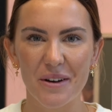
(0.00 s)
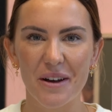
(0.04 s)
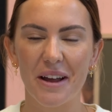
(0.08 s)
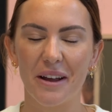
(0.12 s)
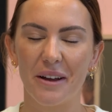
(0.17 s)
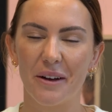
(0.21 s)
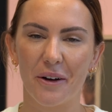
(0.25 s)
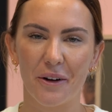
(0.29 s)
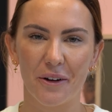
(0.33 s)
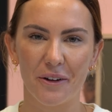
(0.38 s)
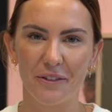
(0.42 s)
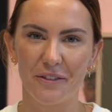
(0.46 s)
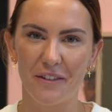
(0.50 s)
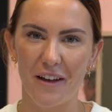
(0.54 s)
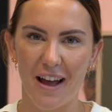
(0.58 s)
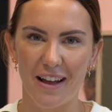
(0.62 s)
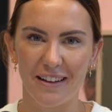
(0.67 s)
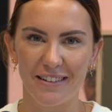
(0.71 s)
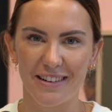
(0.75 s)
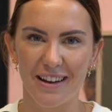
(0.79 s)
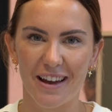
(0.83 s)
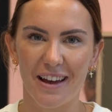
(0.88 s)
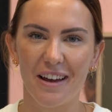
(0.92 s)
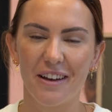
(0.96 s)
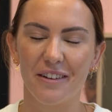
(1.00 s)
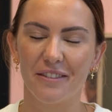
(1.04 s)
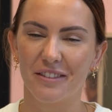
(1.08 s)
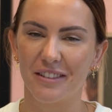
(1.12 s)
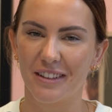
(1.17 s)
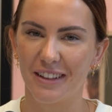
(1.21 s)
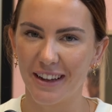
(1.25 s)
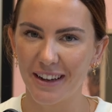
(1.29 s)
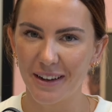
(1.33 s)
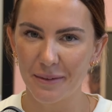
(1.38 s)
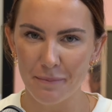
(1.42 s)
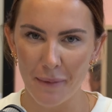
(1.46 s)
and co-founder of
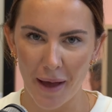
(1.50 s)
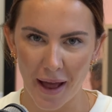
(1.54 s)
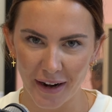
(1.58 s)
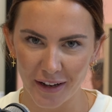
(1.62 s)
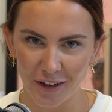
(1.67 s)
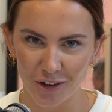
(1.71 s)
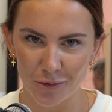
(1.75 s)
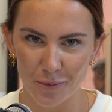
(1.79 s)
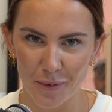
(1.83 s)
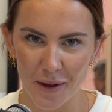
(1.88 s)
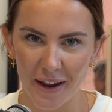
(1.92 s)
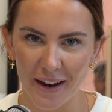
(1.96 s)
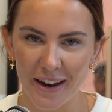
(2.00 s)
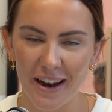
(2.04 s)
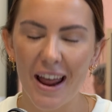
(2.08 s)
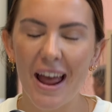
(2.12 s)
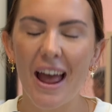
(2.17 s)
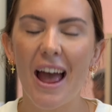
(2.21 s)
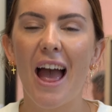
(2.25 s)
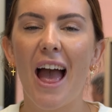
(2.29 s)
Click Management,